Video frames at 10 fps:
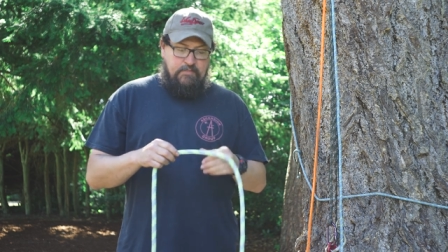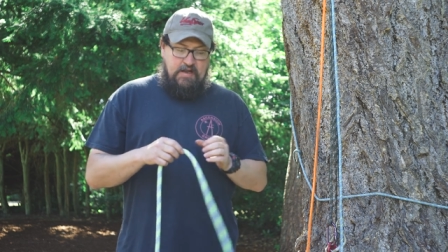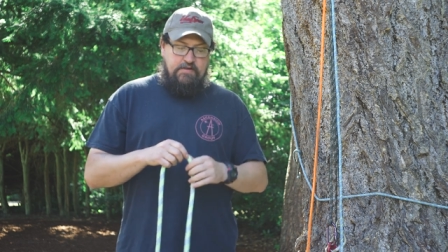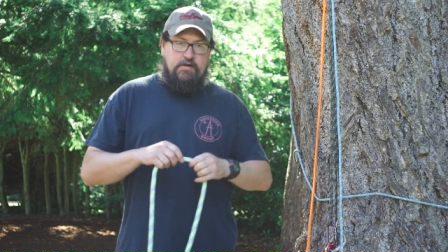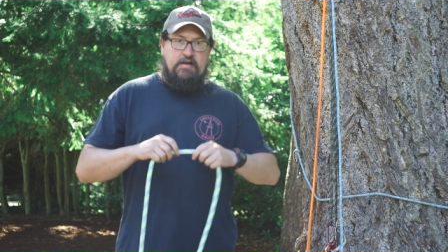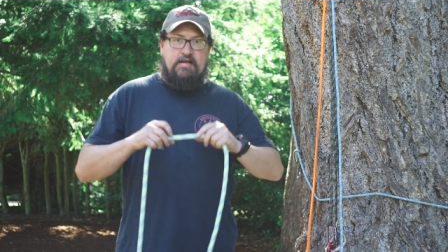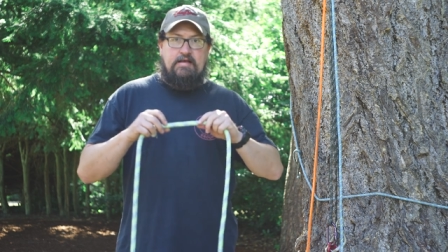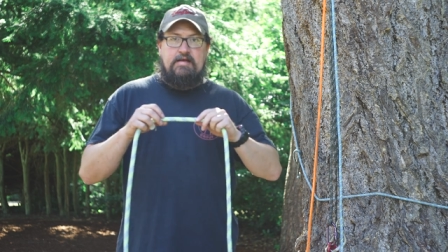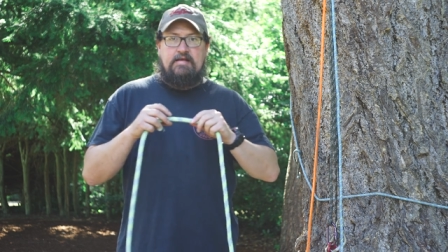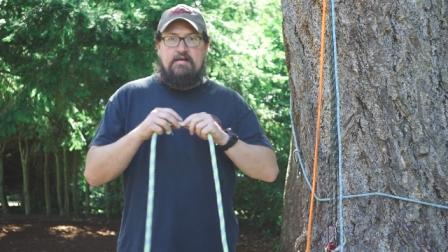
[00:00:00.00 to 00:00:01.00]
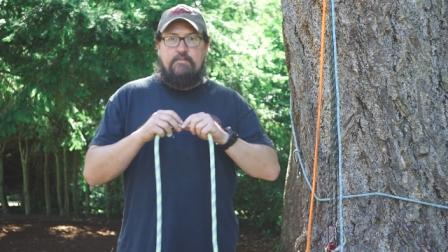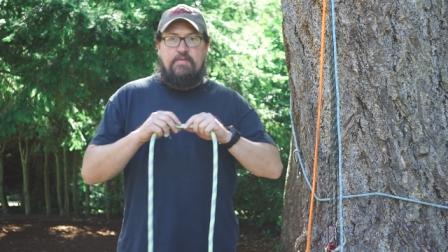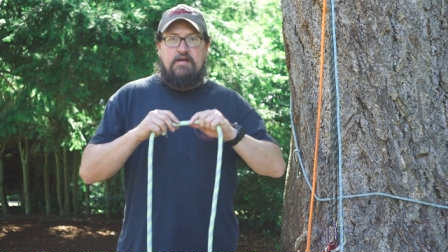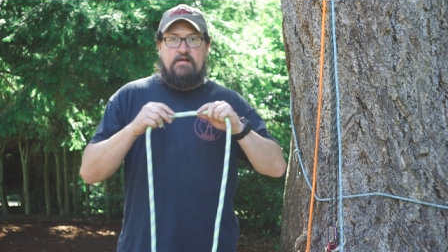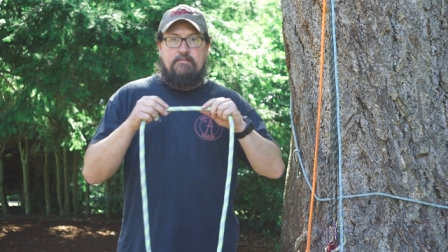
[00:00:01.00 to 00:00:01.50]
And you're going to get
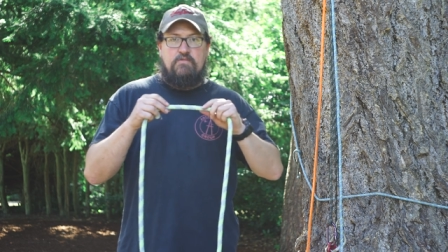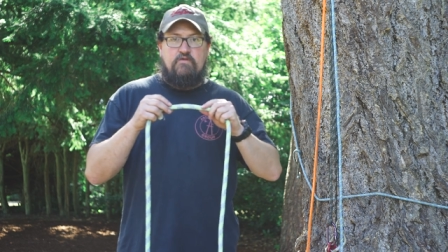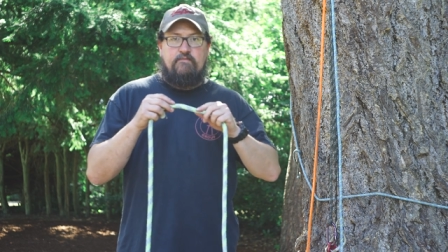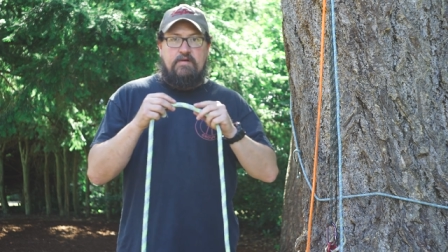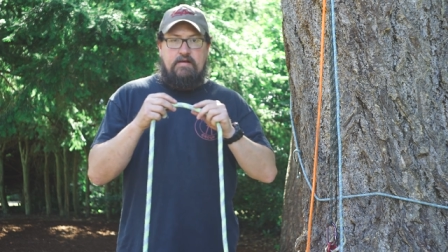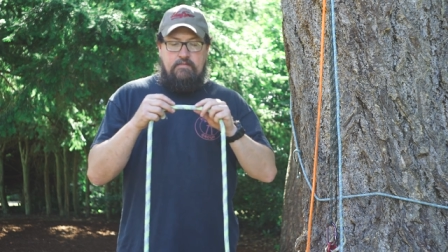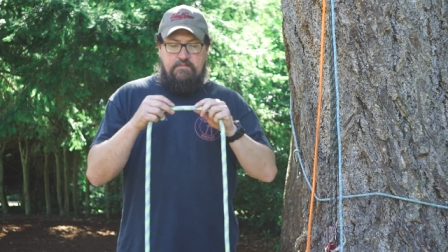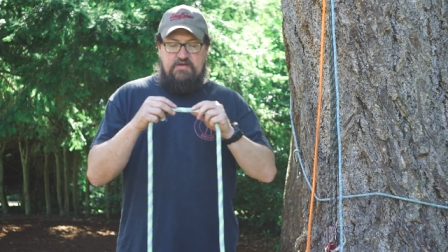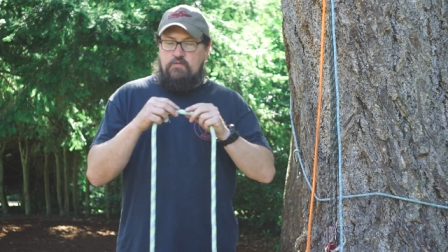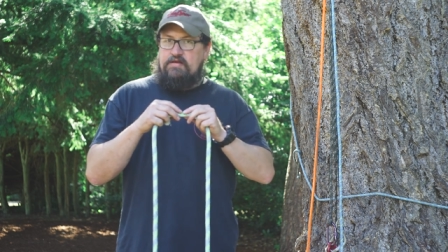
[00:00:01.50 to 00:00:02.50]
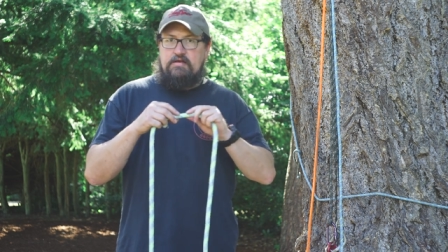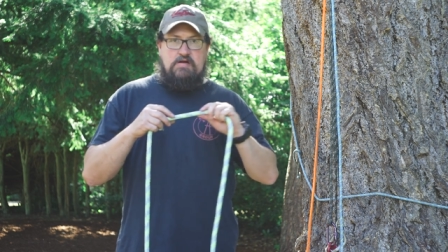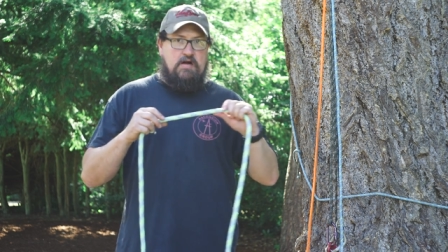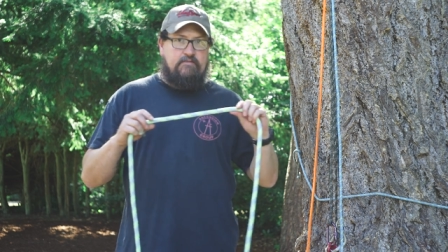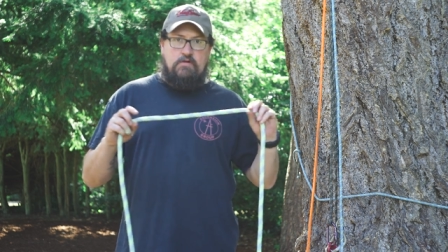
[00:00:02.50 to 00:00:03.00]
independent movement between the
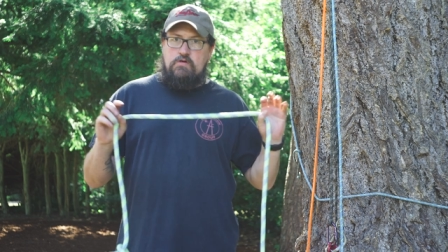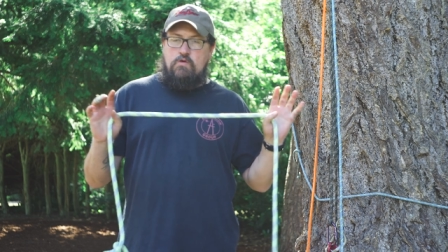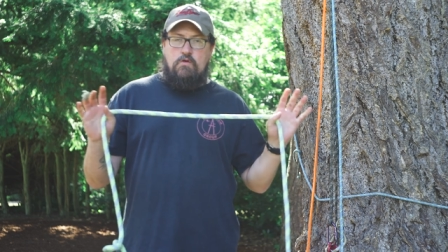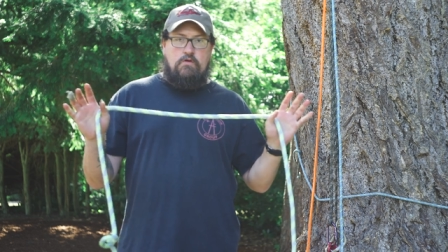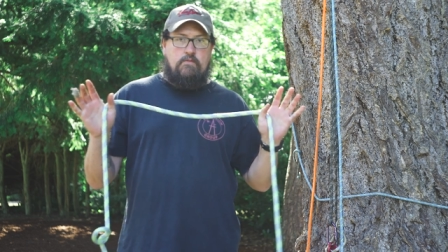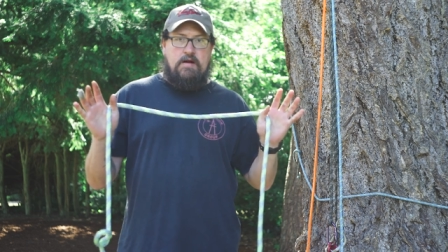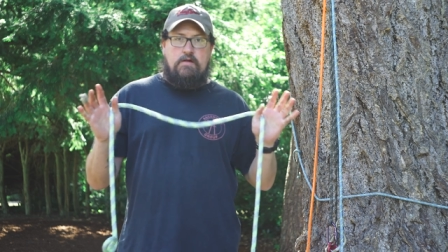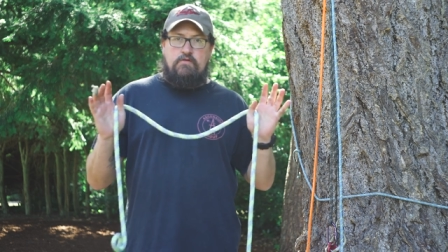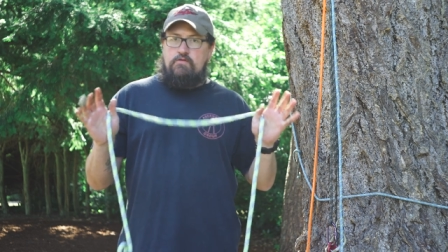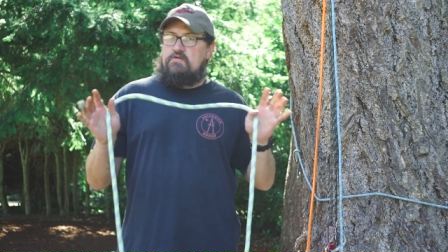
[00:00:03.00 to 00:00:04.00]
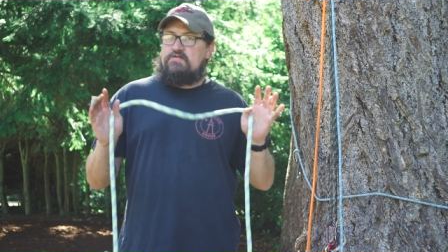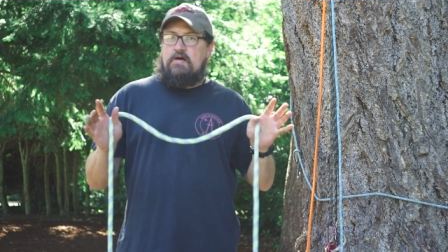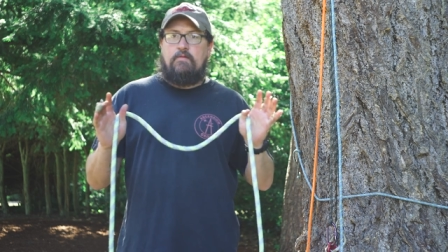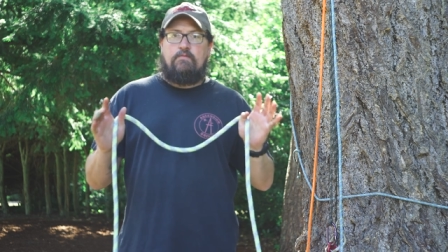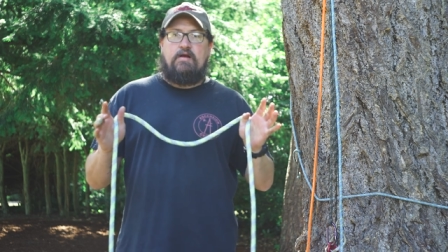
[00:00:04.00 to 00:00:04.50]
cover and core no matter whose
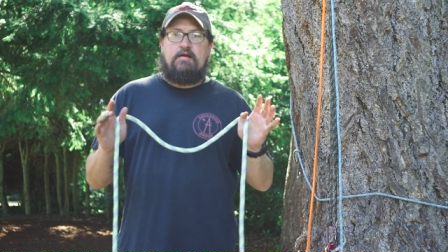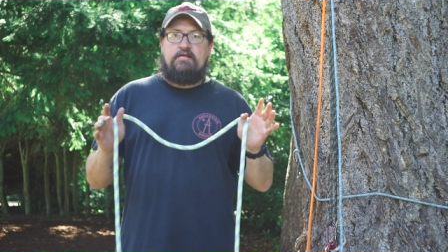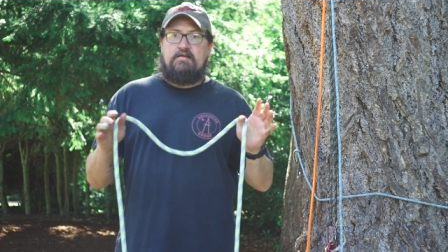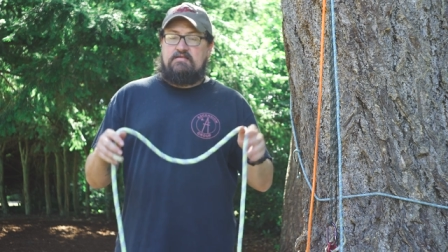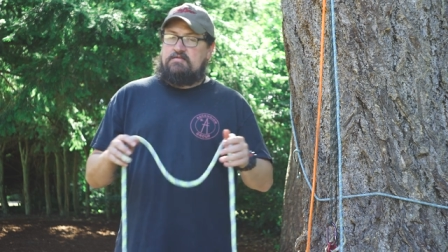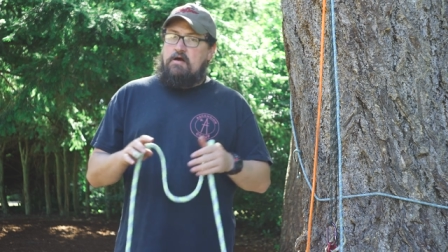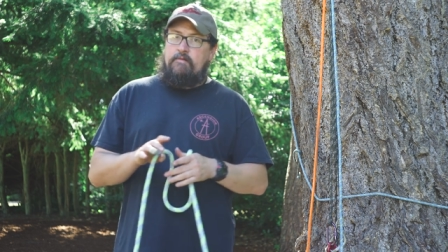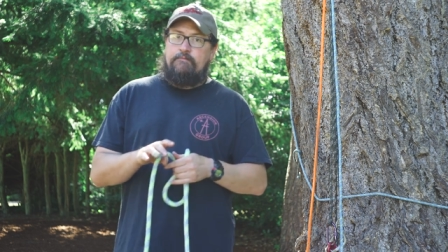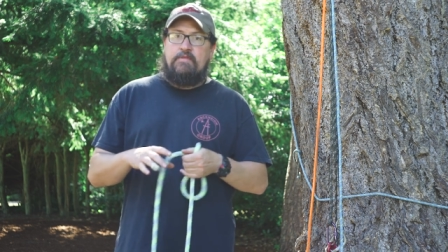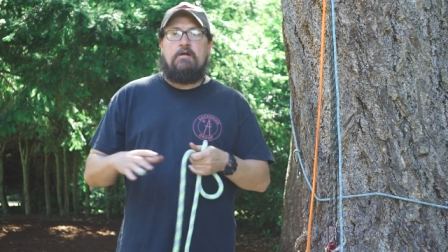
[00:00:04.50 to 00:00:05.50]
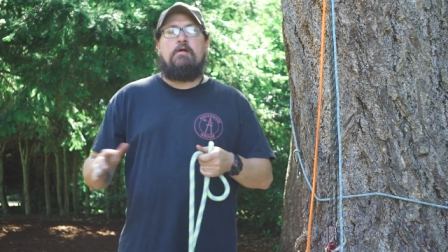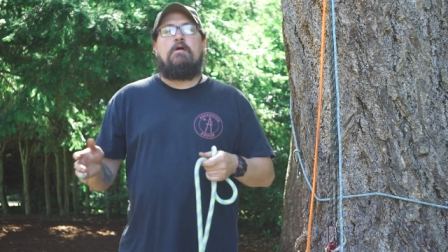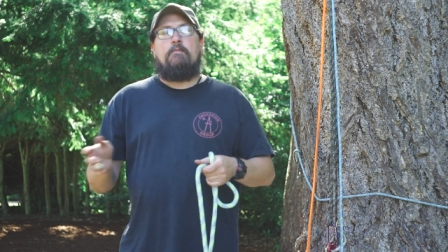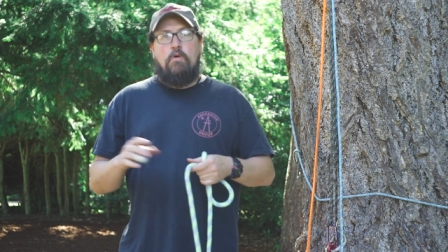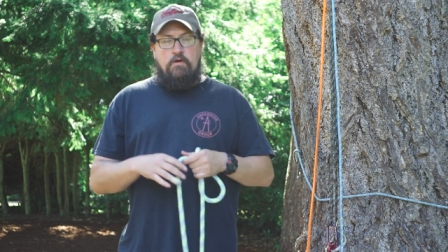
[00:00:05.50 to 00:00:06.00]
double braid it is. Some
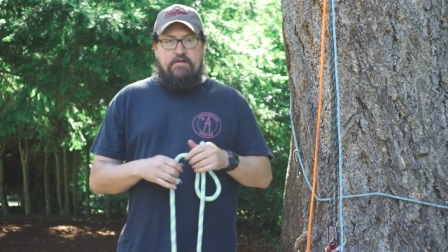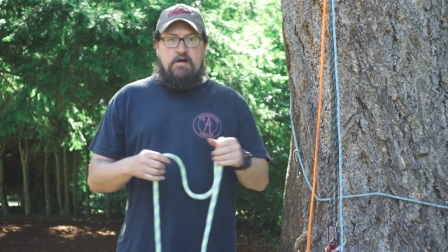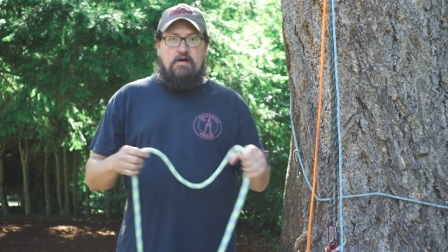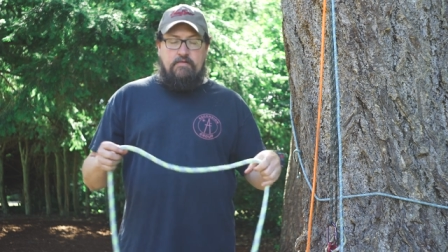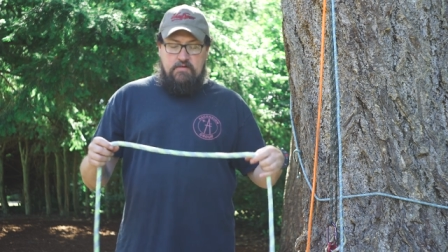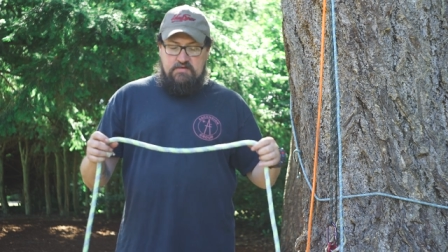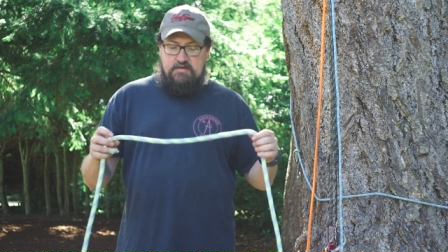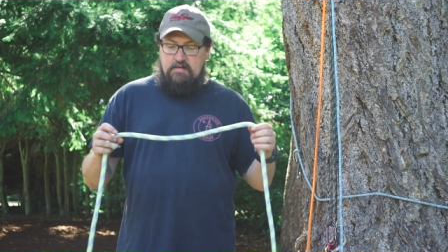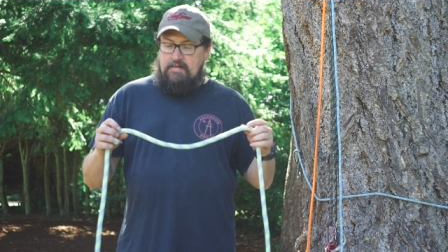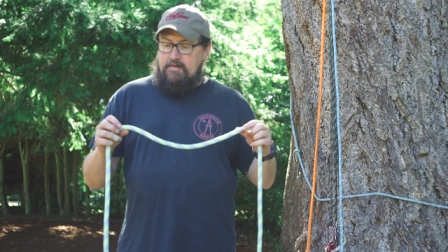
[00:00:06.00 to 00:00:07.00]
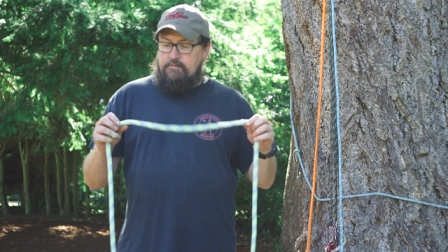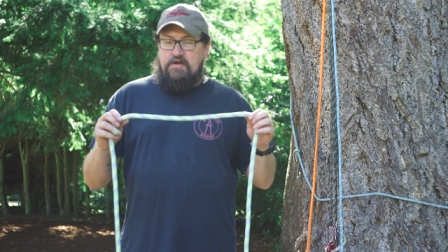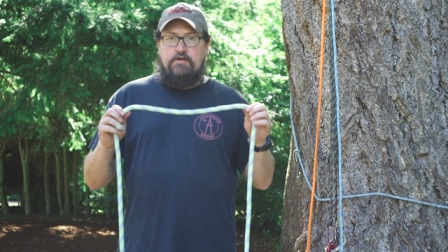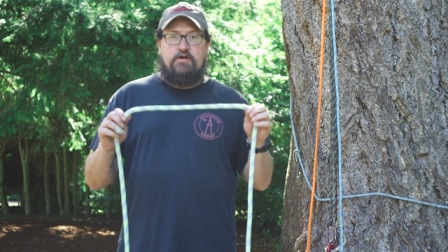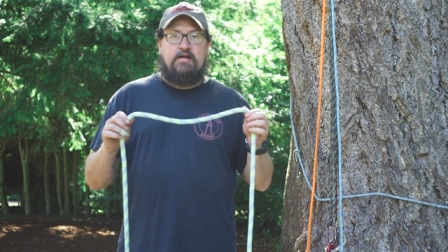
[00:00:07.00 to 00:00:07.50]
more than others,
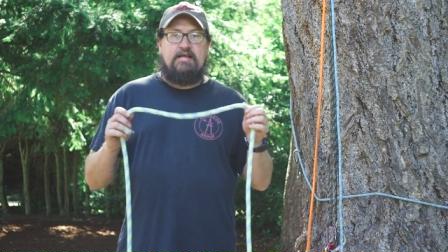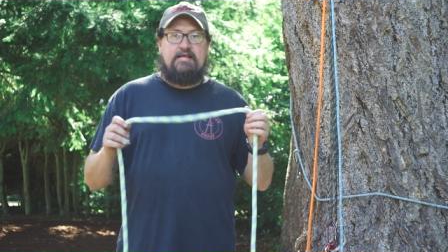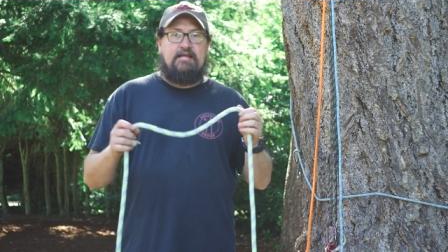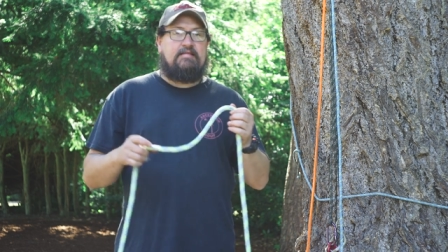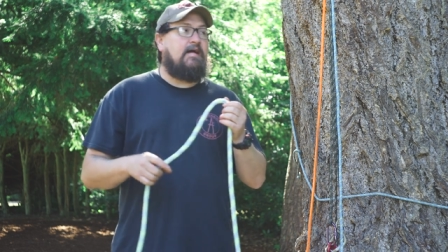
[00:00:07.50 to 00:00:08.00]
but you're going to get